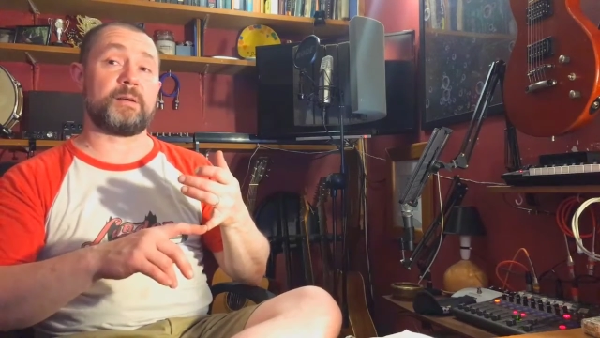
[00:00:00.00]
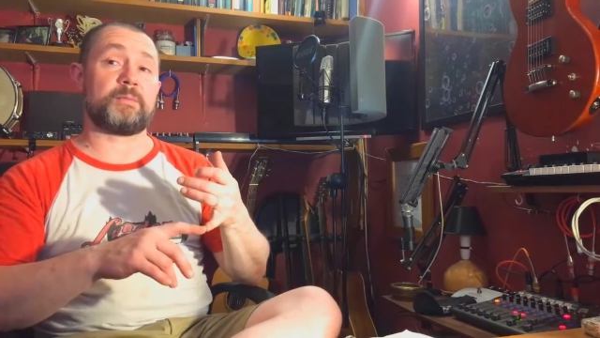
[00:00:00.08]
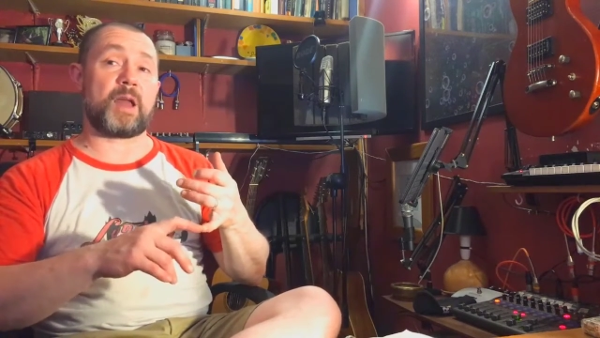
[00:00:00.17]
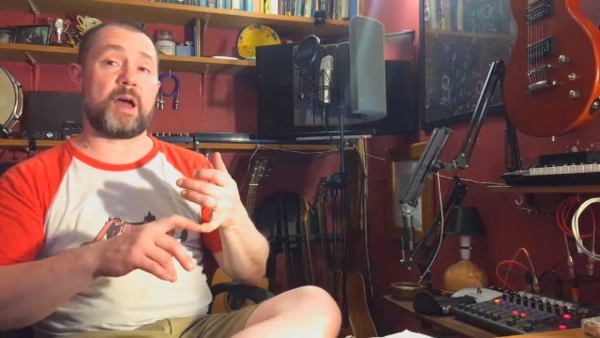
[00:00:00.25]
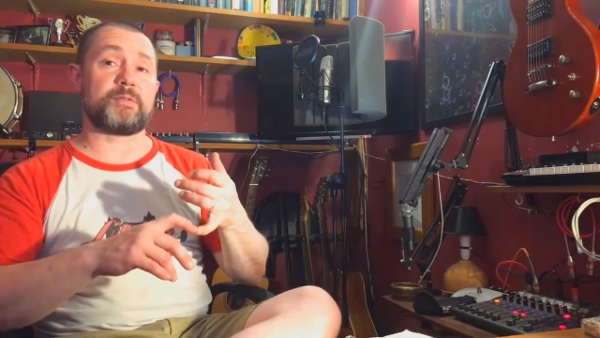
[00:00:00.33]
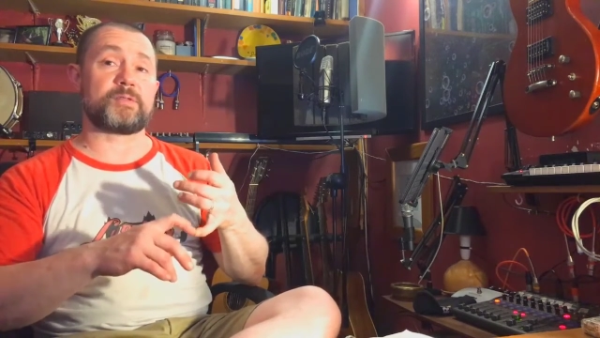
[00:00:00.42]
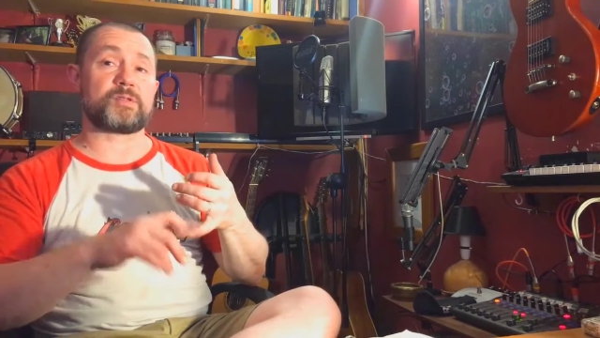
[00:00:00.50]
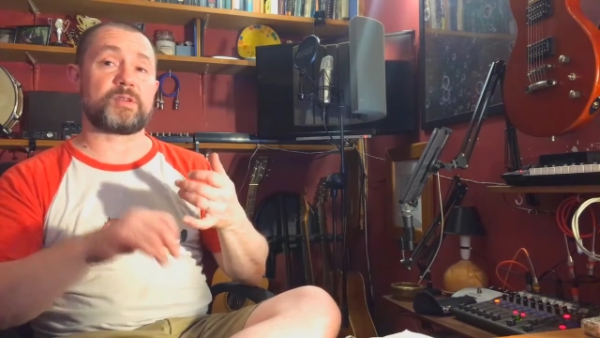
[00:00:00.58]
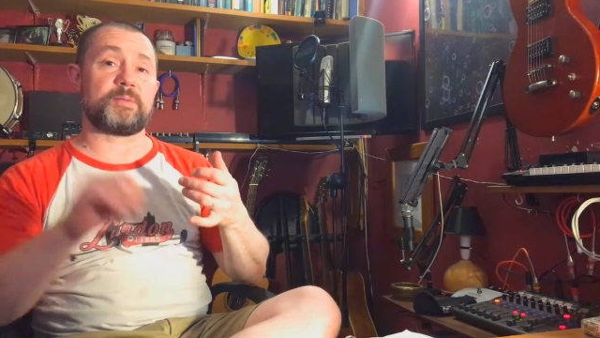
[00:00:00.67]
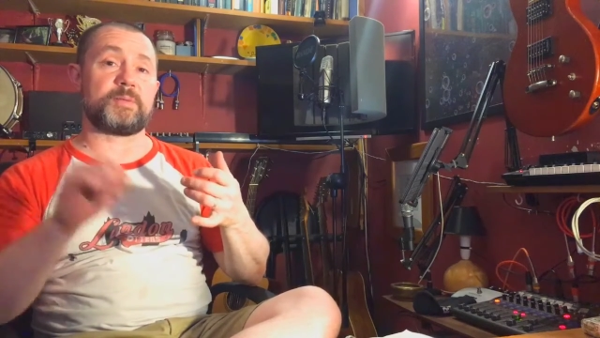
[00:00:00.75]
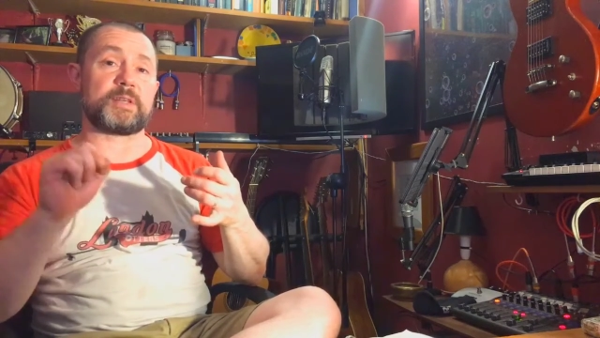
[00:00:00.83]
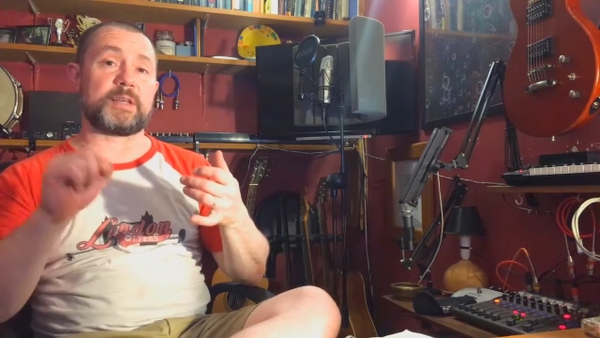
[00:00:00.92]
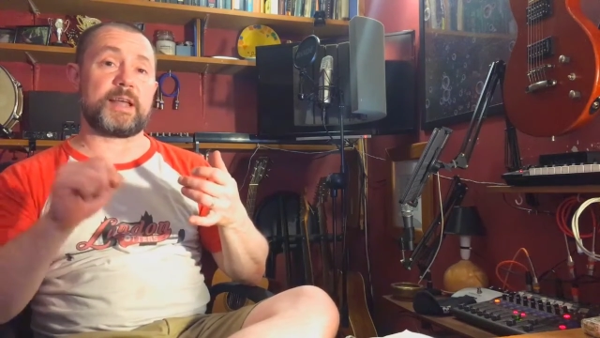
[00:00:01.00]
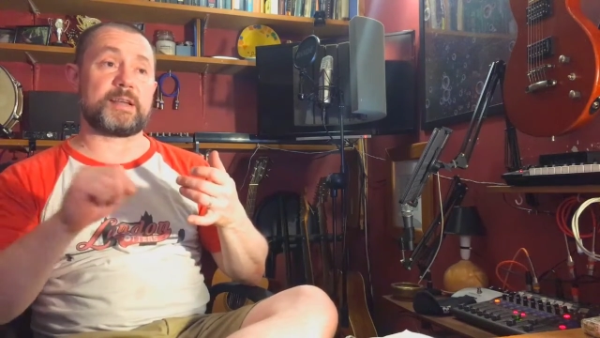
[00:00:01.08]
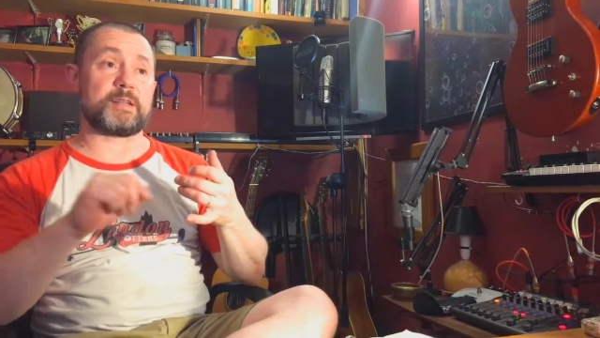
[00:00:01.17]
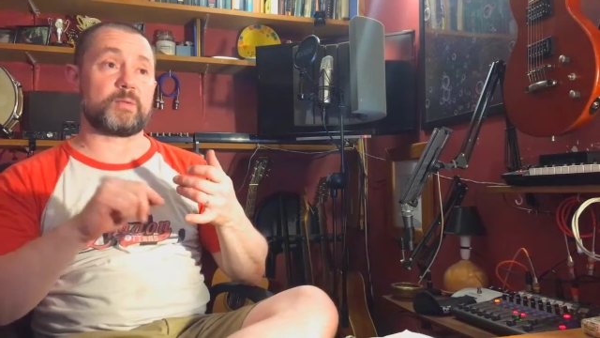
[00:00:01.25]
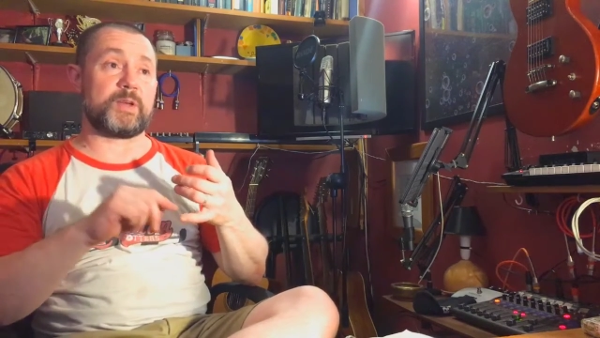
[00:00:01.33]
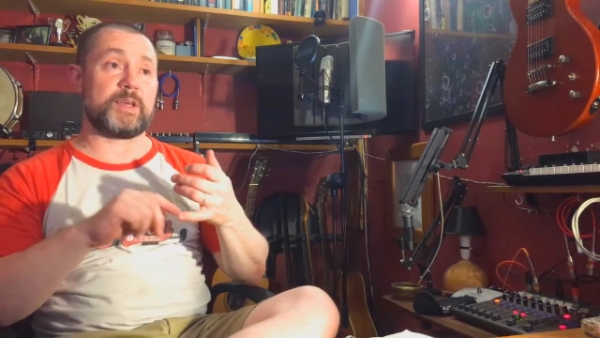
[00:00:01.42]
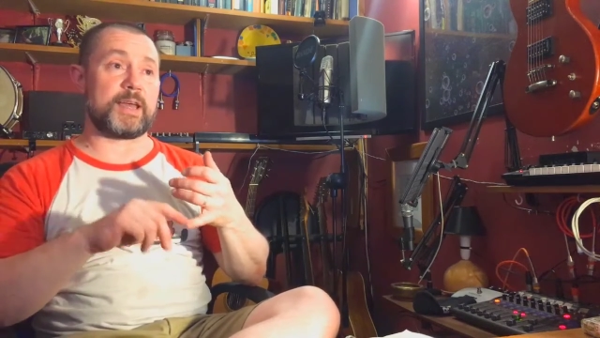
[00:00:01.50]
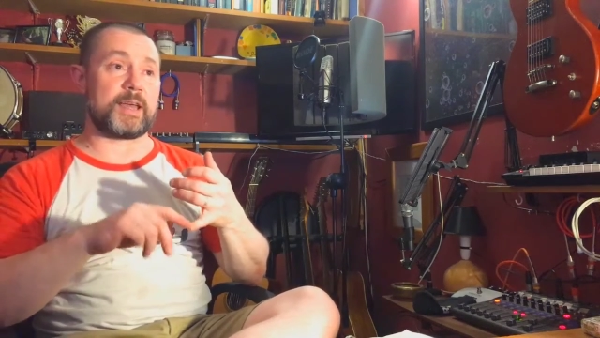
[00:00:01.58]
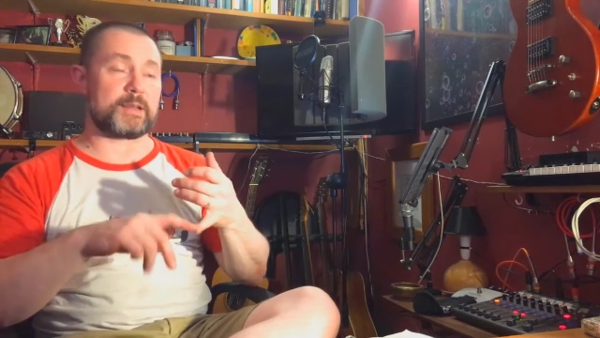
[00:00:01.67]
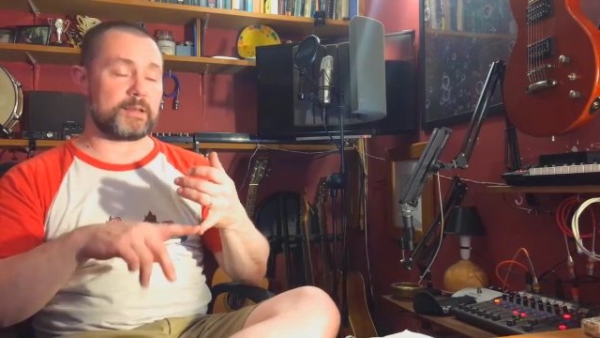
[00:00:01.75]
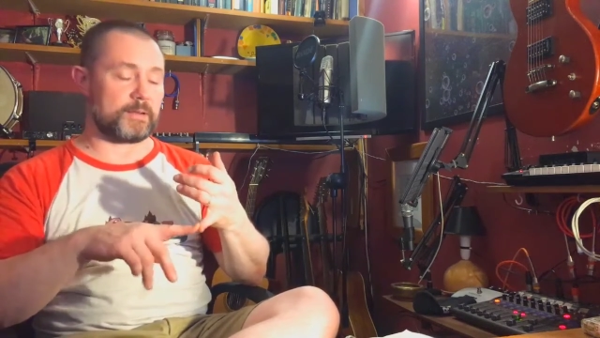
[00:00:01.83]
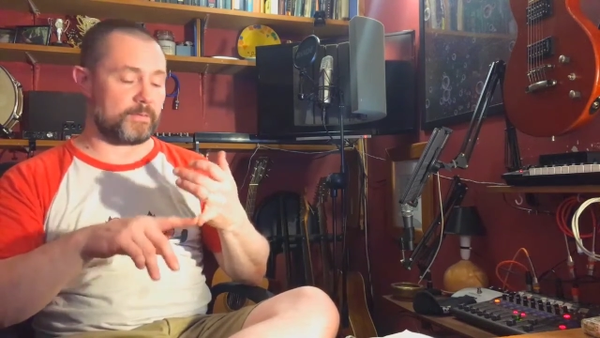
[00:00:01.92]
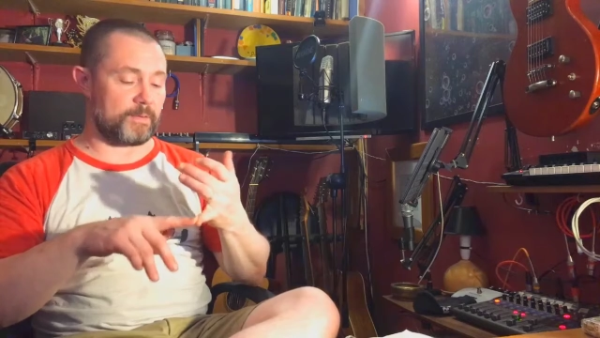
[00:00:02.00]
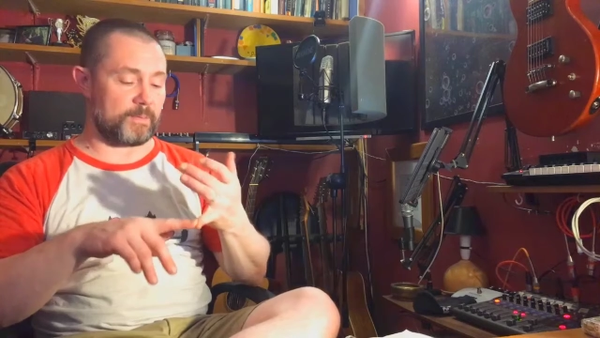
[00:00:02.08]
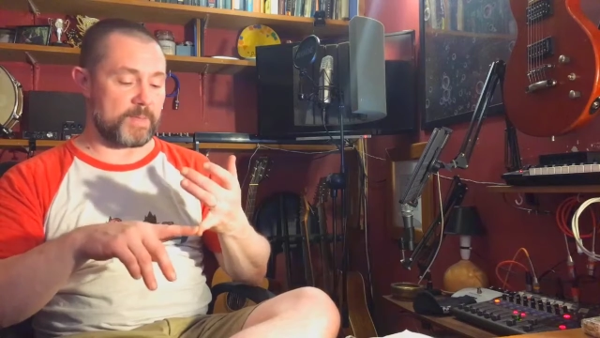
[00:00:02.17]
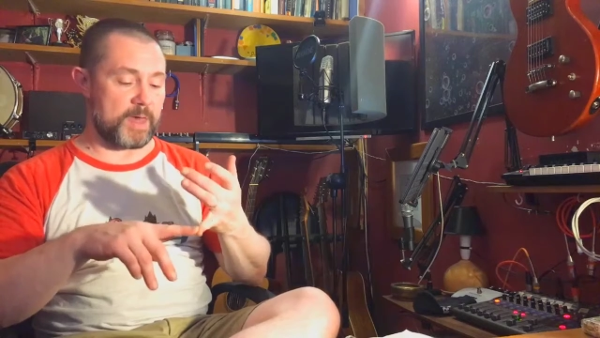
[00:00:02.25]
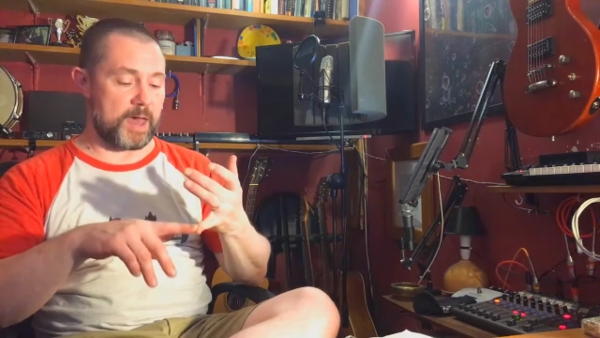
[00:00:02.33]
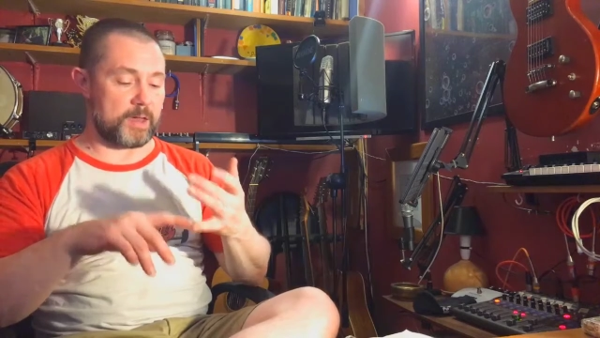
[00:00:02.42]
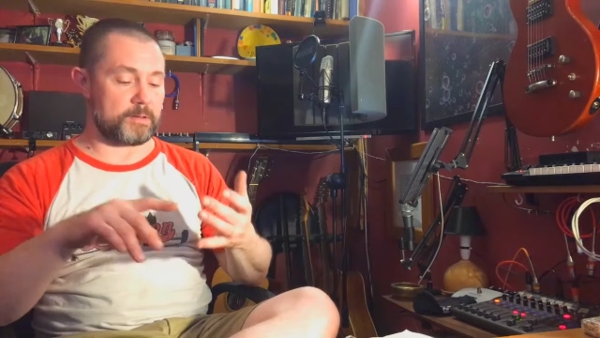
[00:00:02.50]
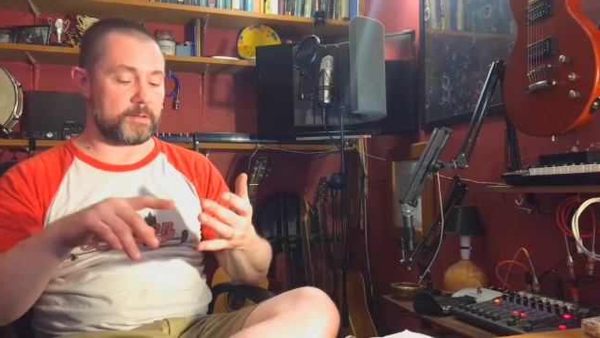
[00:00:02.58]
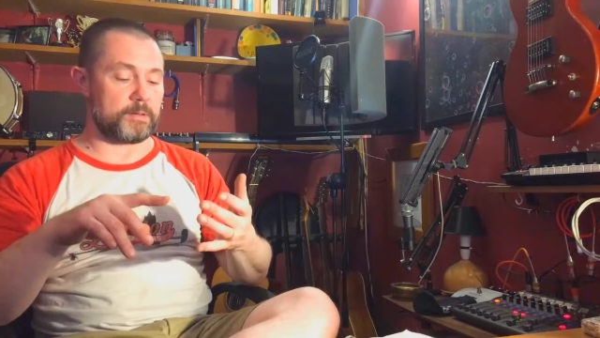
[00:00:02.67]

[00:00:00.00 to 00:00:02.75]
live stream at the end of the weekend from there,